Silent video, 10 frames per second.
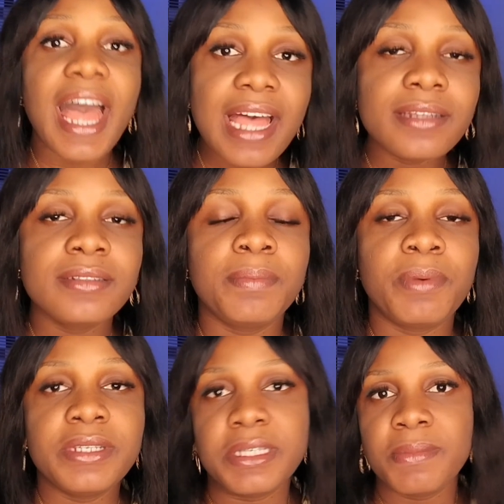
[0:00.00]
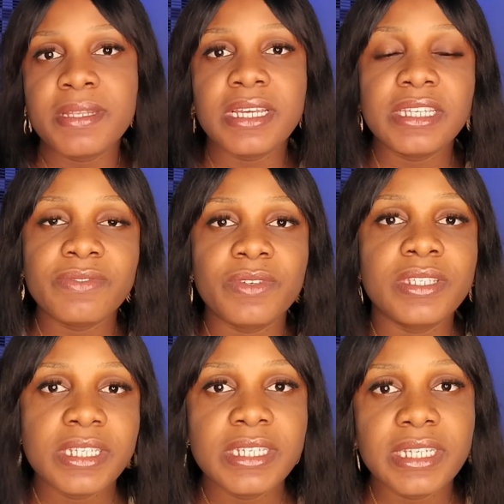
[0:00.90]
and the punishment is
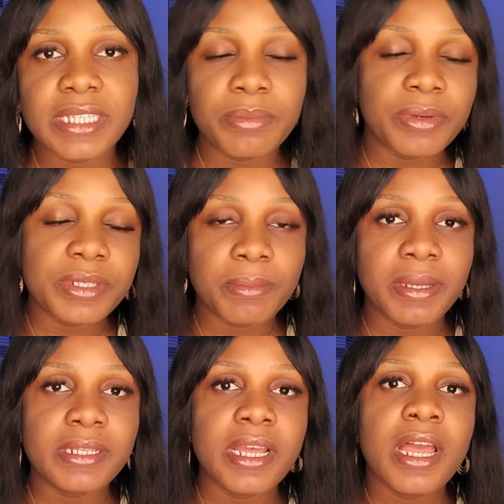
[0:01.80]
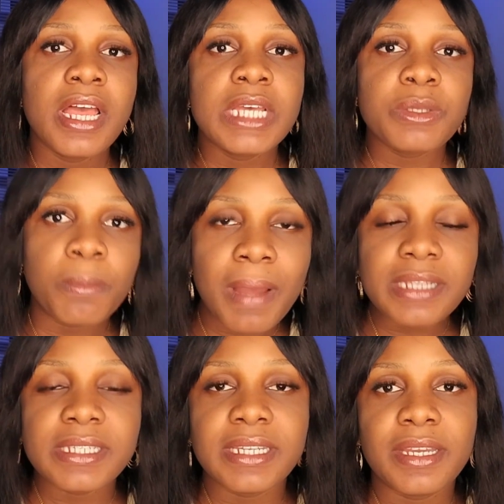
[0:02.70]
14 years imprisonment. So back
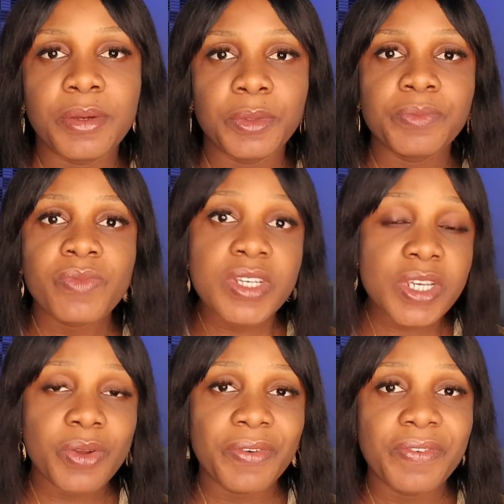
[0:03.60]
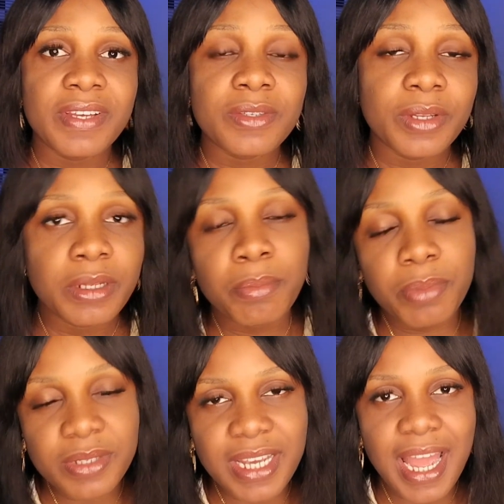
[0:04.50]
to the girl, she confessed on the
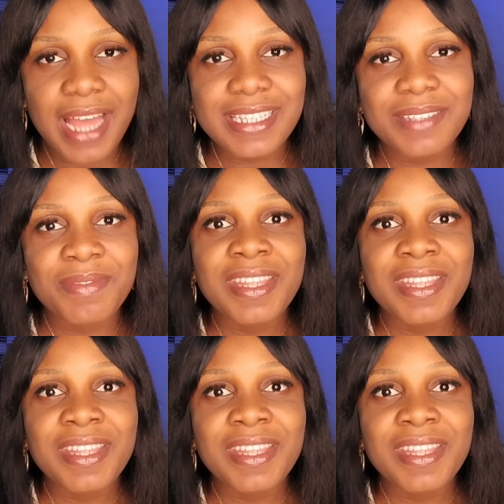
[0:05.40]
podcast